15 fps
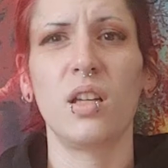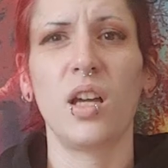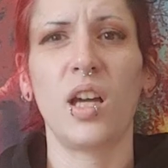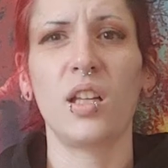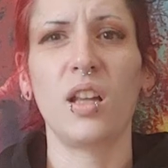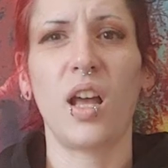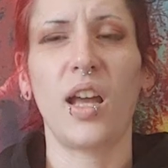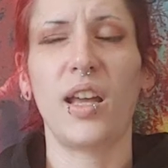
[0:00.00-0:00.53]

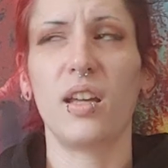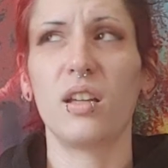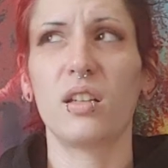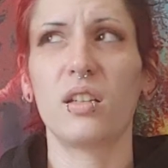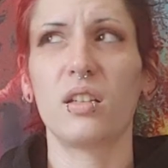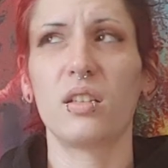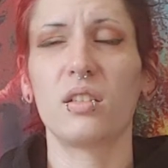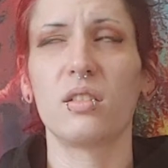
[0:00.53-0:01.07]
And like,
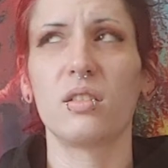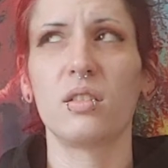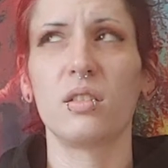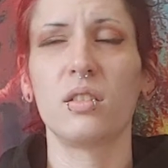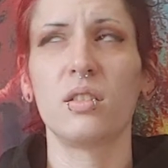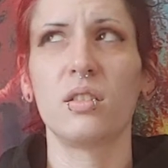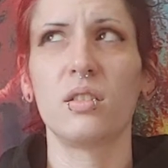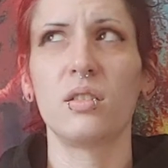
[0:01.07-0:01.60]

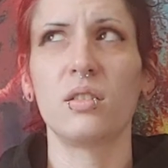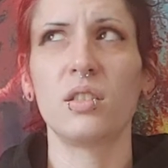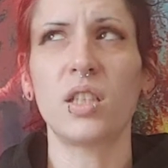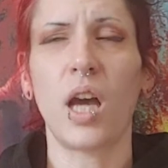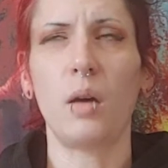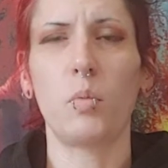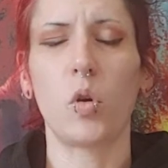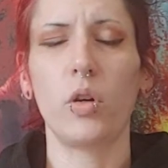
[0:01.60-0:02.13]

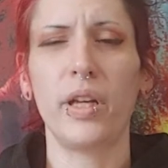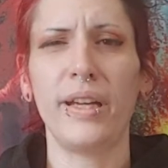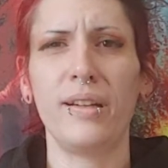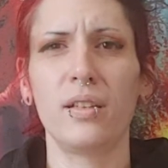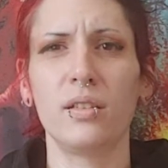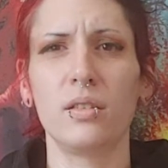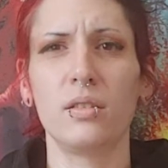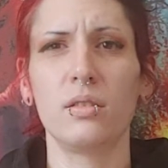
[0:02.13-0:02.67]
yeah boy,
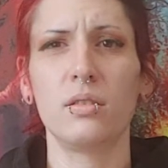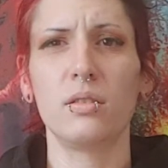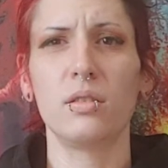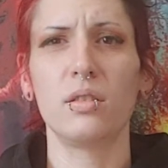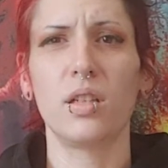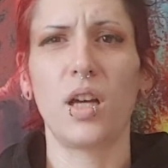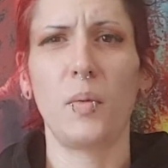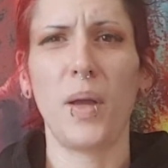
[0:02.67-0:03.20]

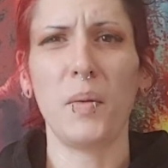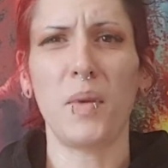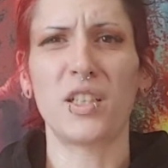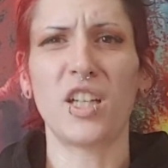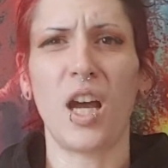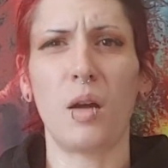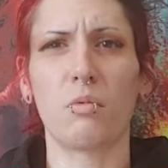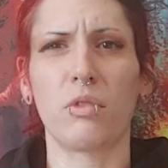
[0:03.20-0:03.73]
I make my
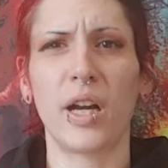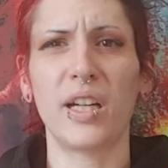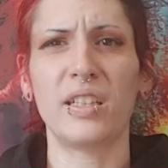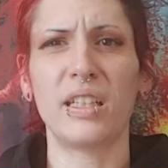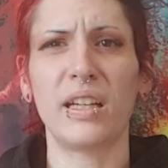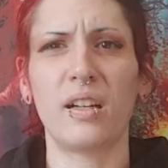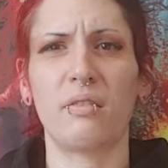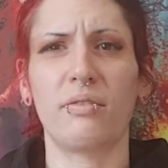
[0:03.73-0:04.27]
job
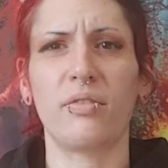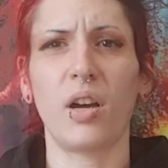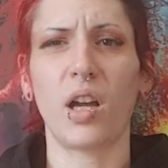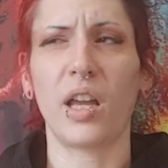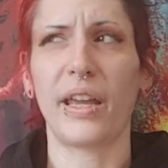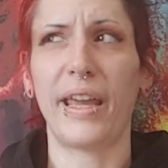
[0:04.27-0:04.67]
ranting at a fucking